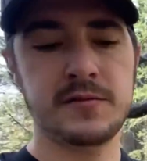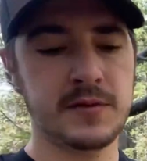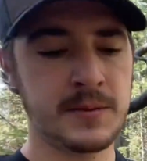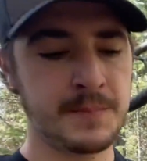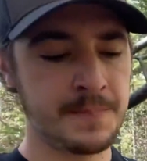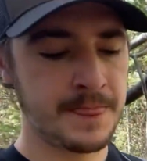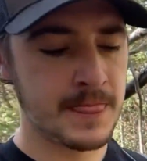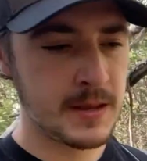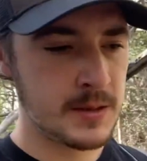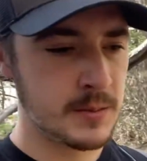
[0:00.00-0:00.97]
of it.
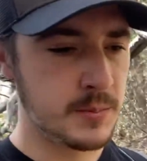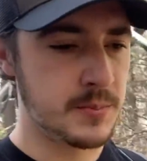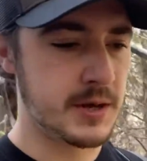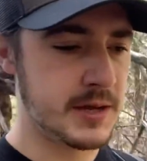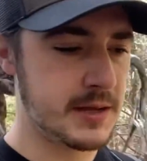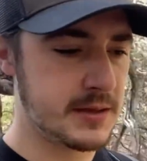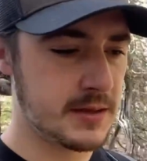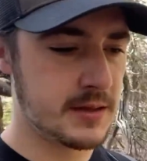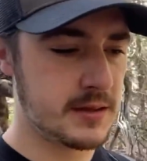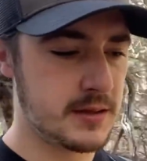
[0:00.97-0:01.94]
But
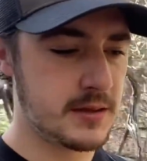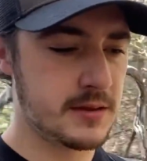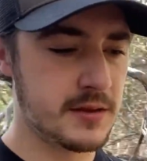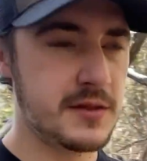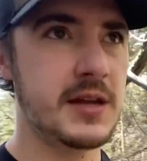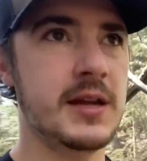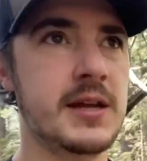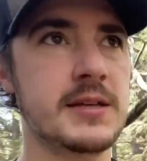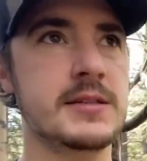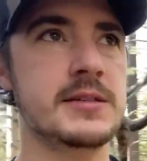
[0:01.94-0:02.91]
the thing
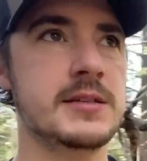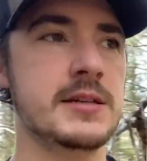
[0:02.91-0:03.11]
is,